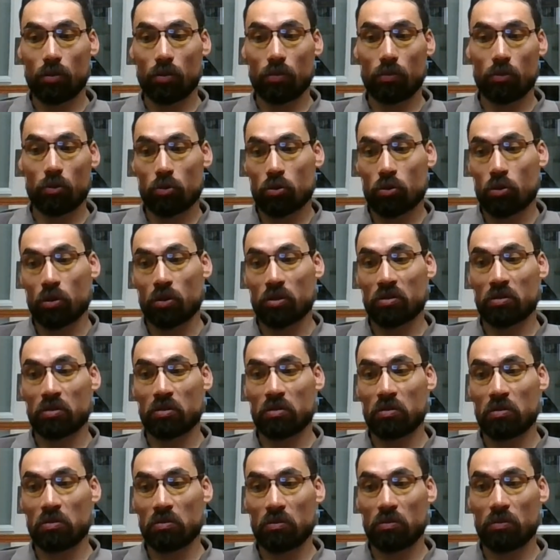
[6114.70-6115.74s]
It's just
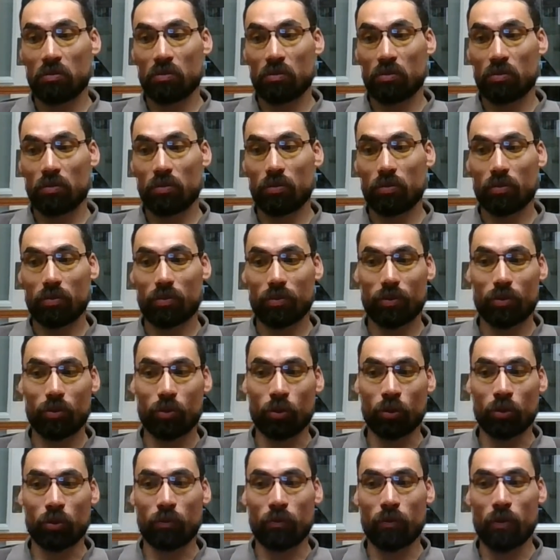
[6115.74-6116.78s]

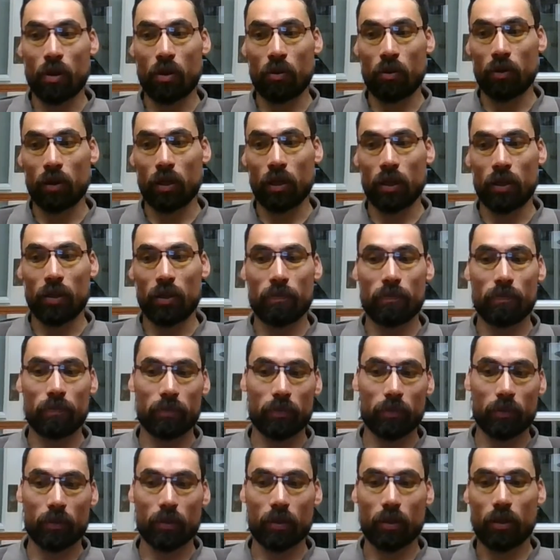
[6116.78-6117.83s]
not very,
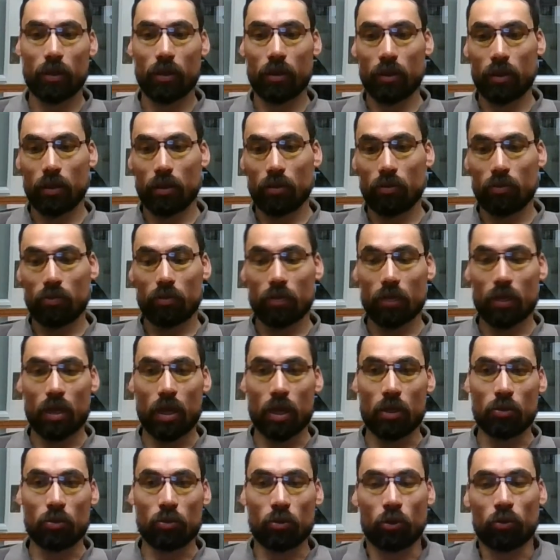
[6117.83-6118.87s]
yeah,
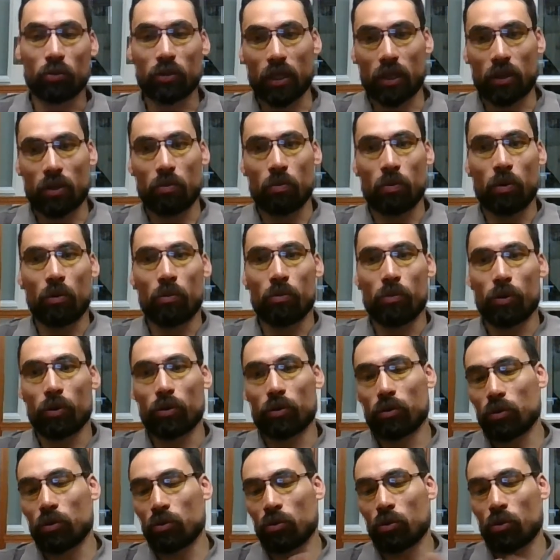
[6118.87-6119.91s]
you don't get the bonbon,
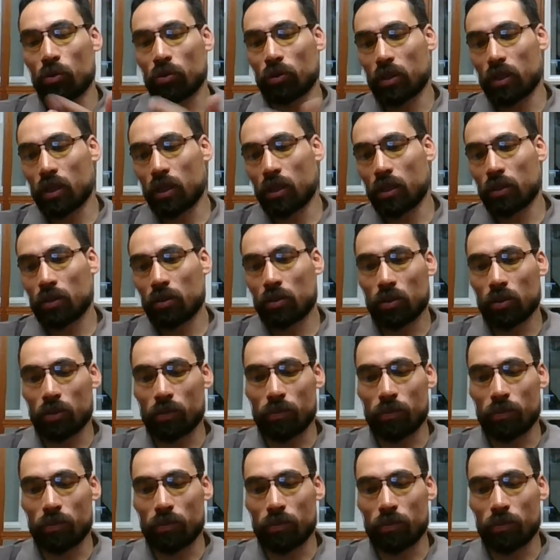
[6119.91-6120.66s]
you don't get,